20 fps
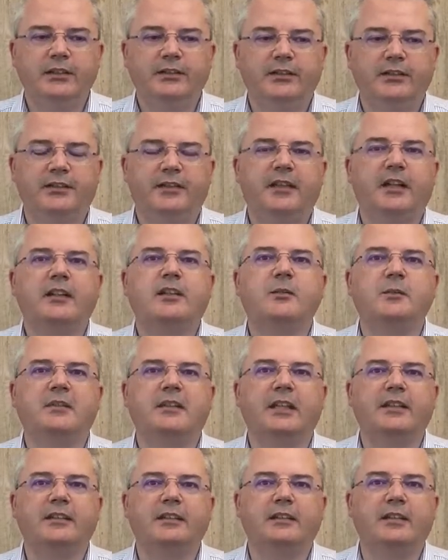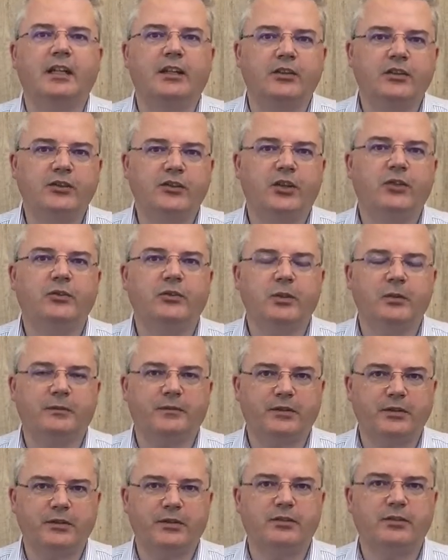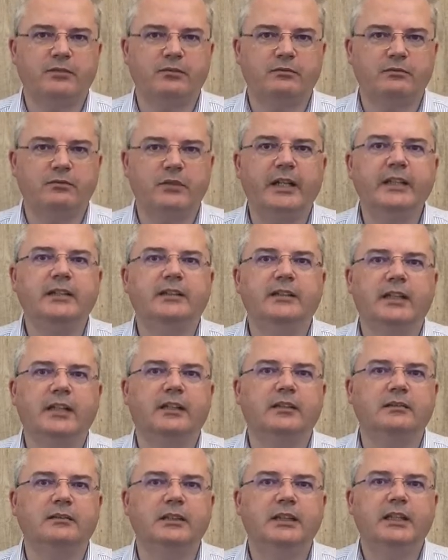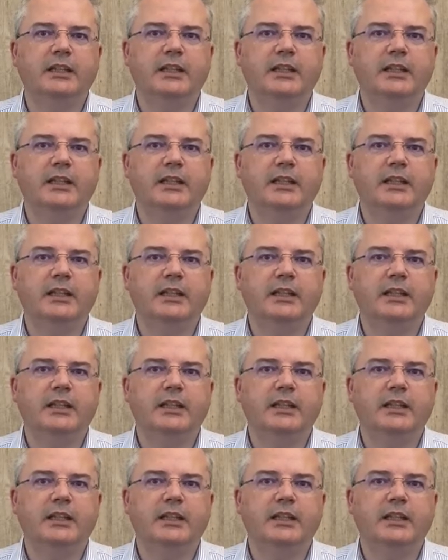the circumstances that are showing up for you right now